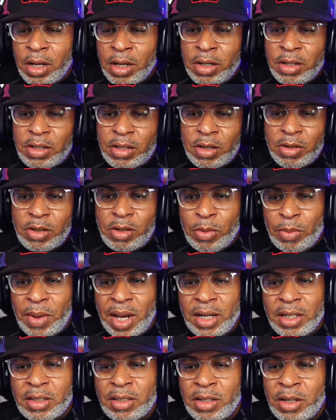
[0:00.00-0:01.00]
So
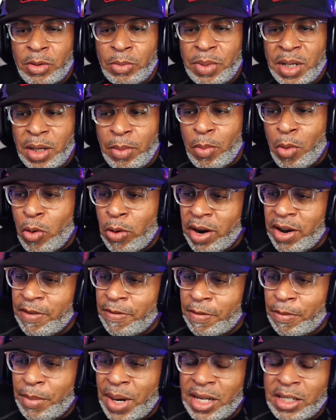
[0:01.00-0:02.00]
there'll be more
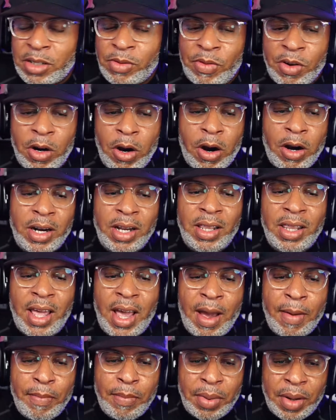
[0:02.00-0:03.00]
information regarding that,